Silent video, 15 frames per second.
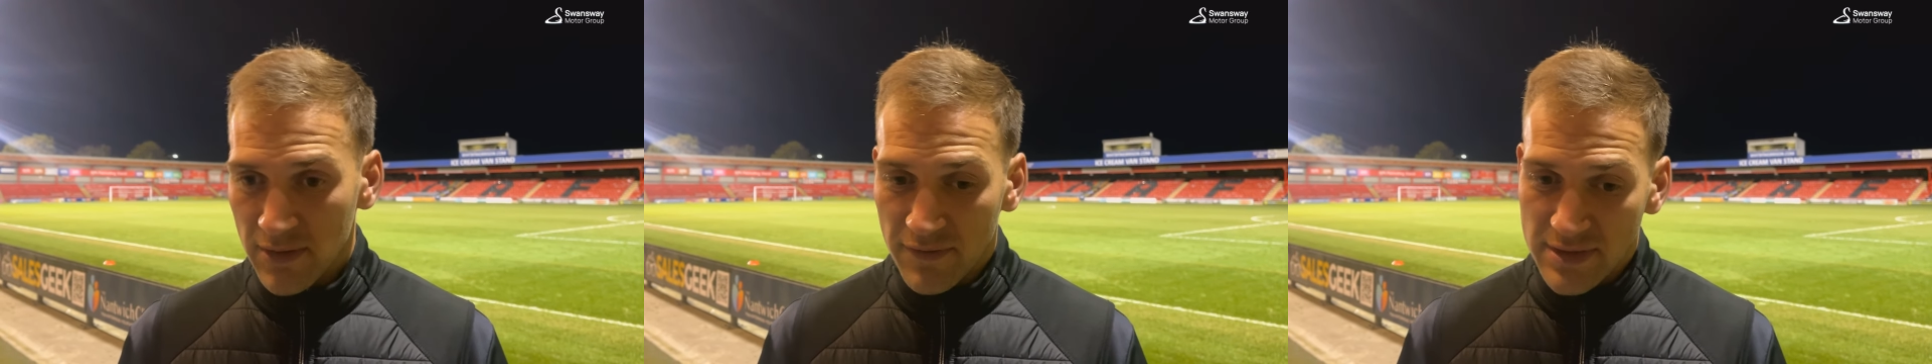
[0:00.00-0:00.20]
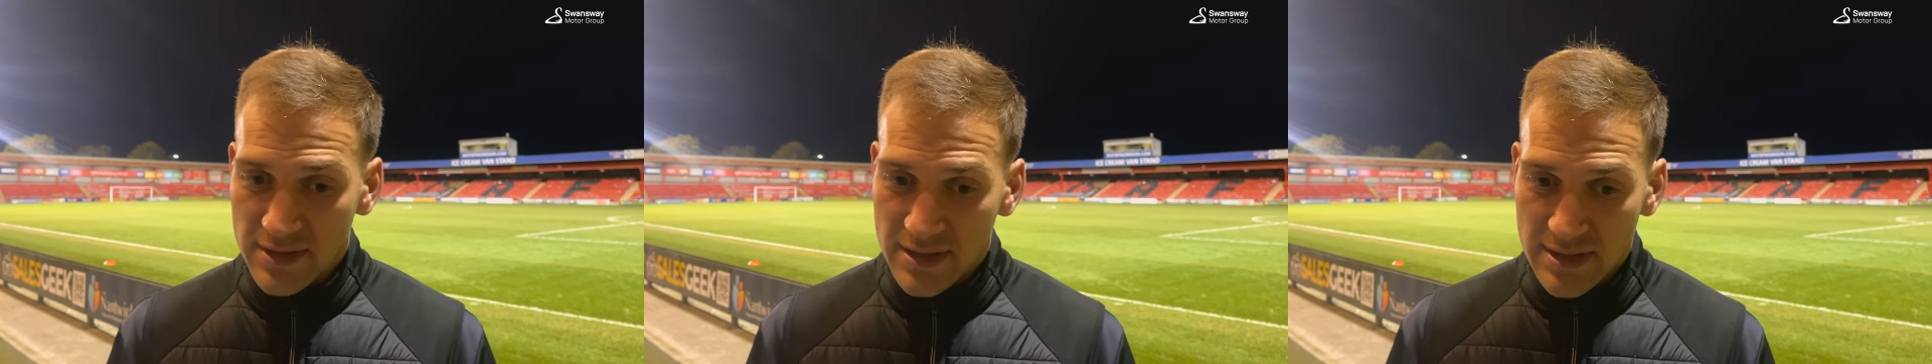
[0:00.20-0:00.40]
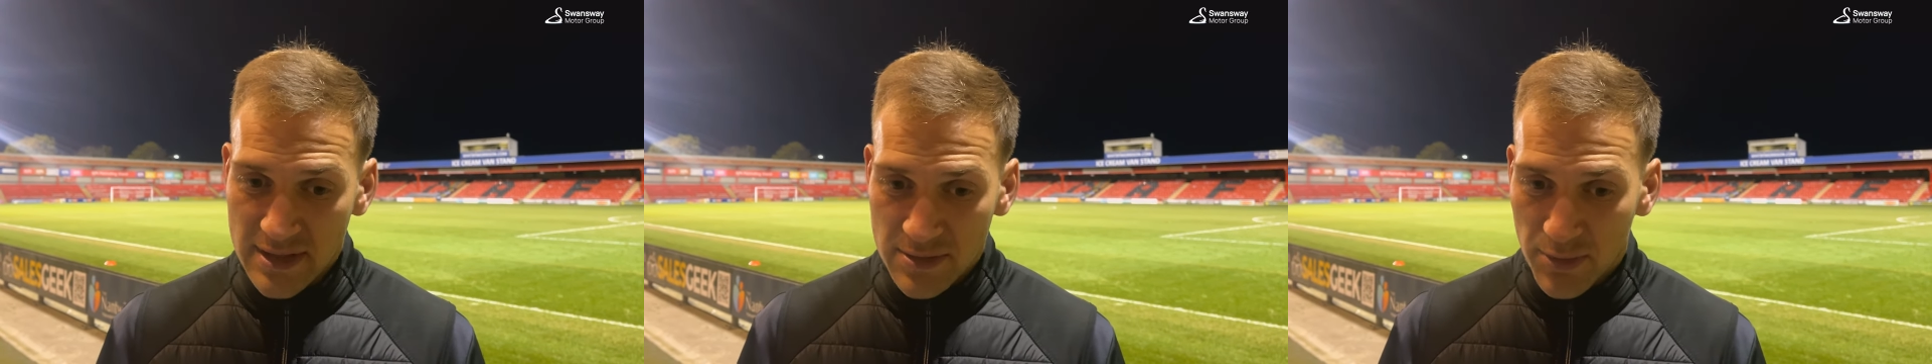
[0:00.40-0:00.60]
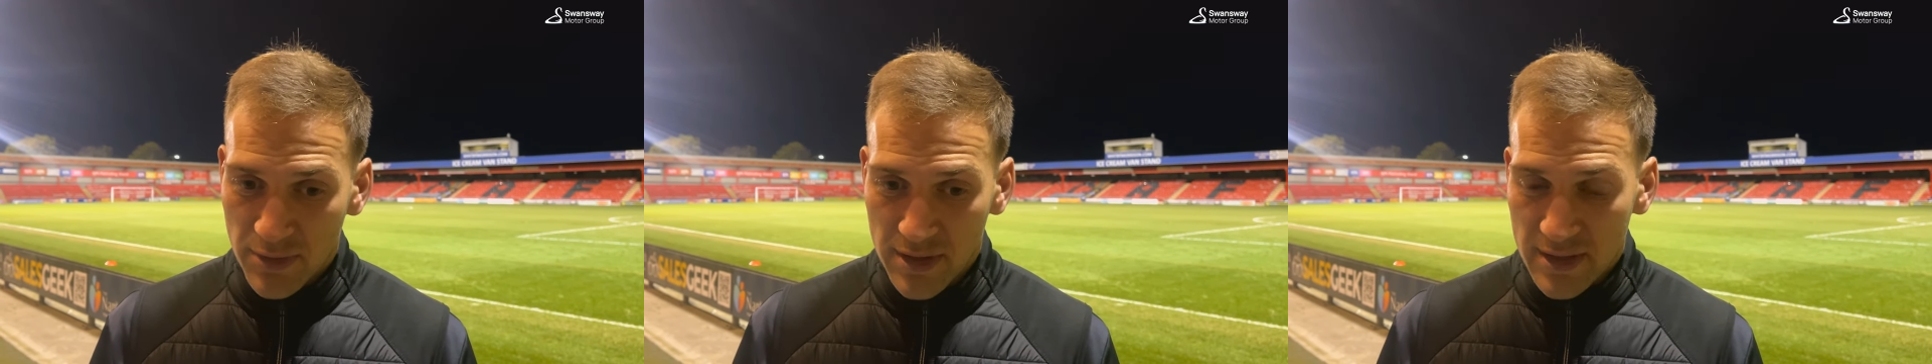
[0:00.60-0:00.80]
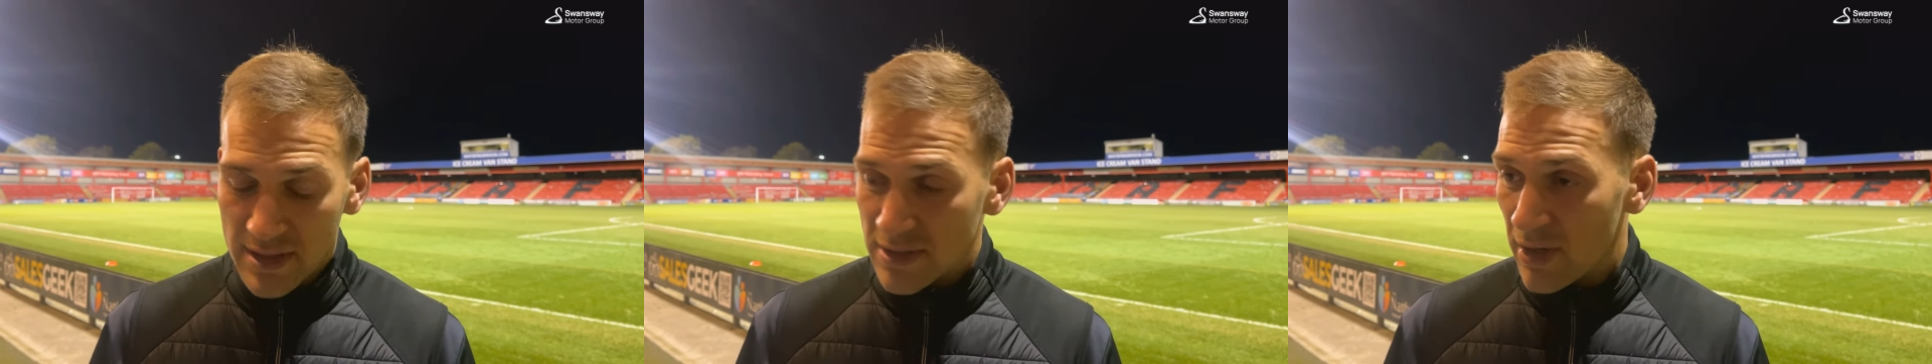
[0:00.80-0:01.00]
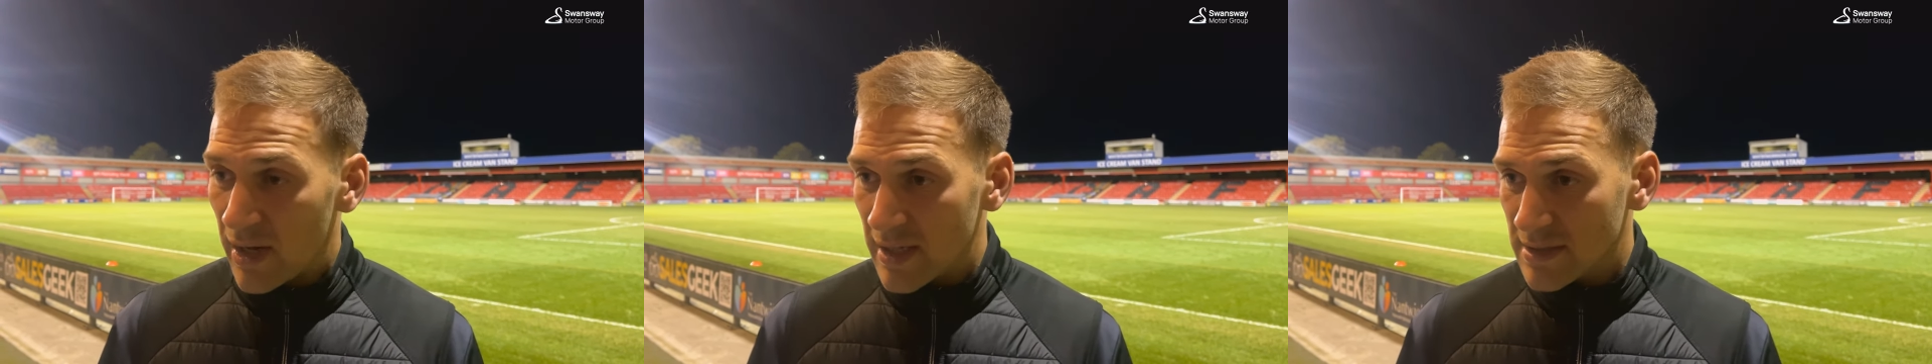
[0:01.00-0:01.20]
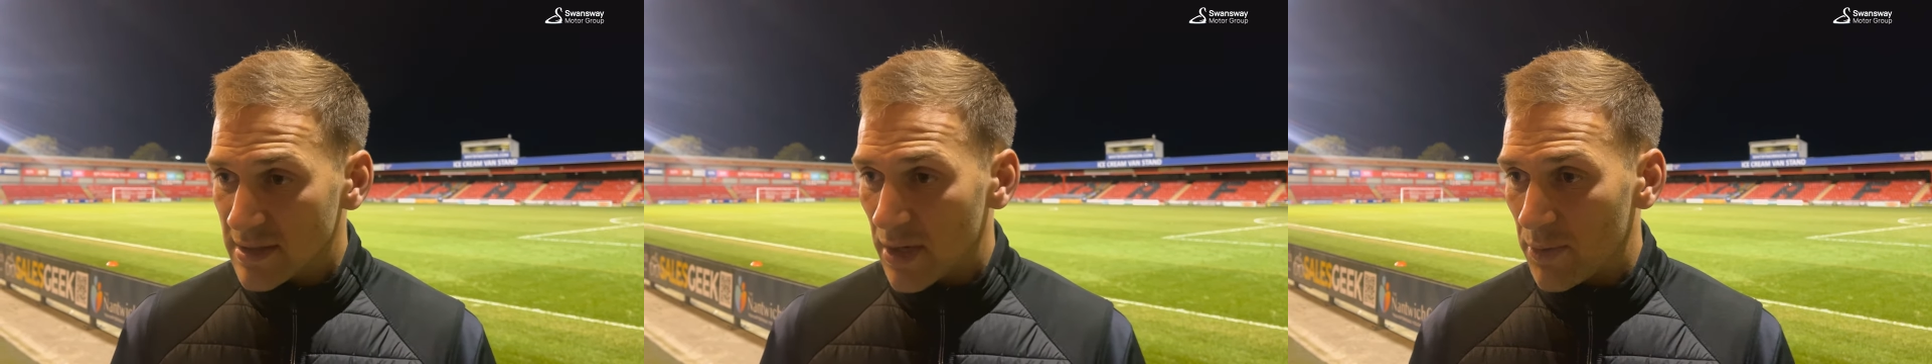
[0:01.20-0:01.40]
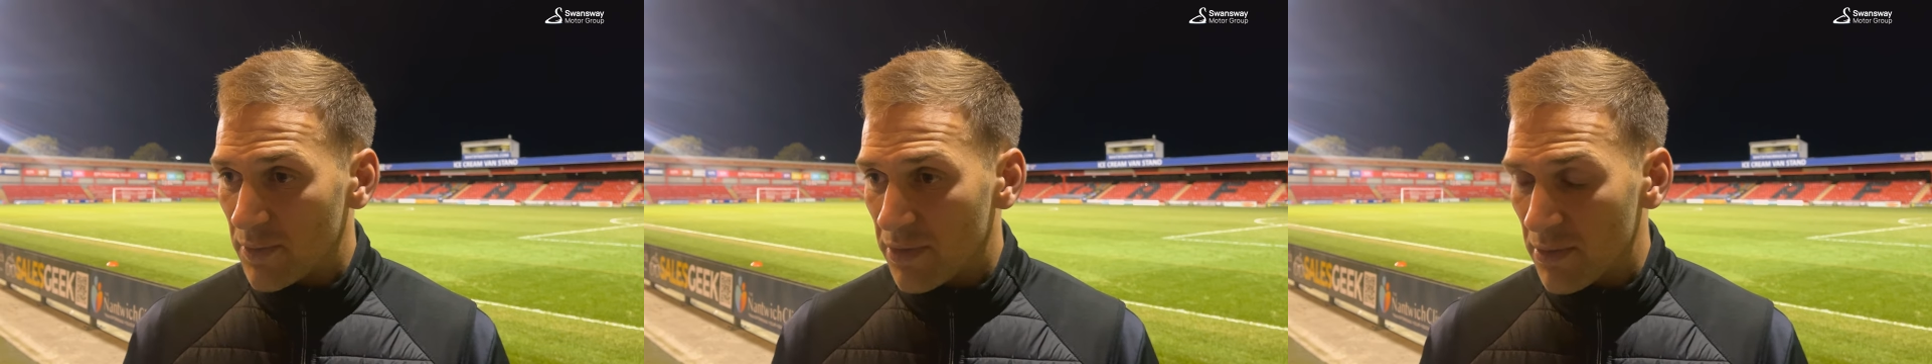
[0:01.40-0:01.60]
Obviously, it's disappointing it's not us
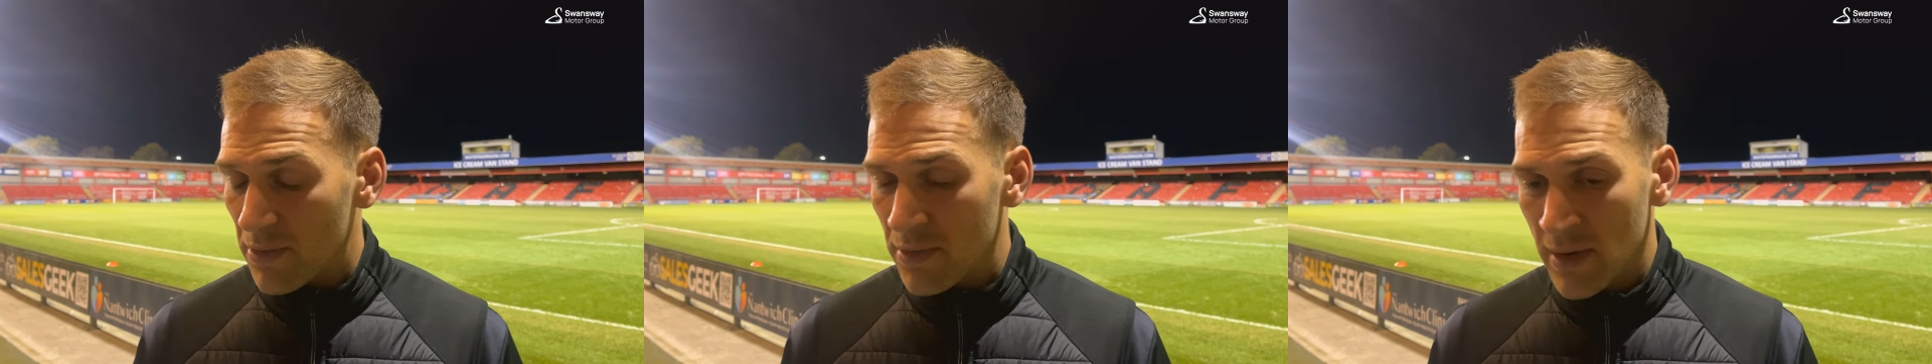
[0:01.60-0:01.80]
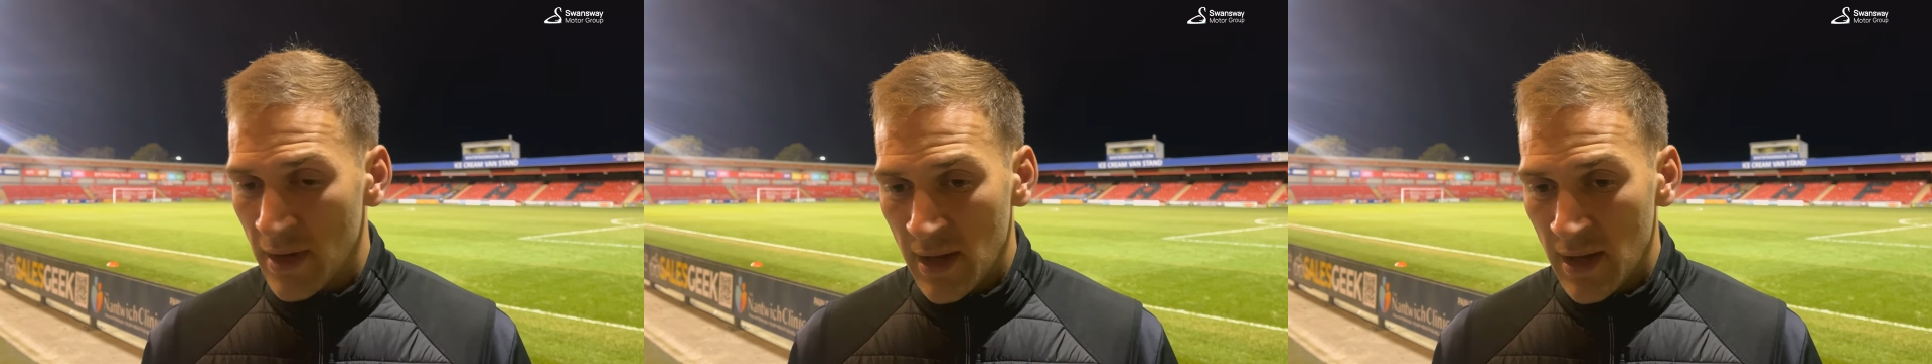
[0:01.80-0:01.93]
going through,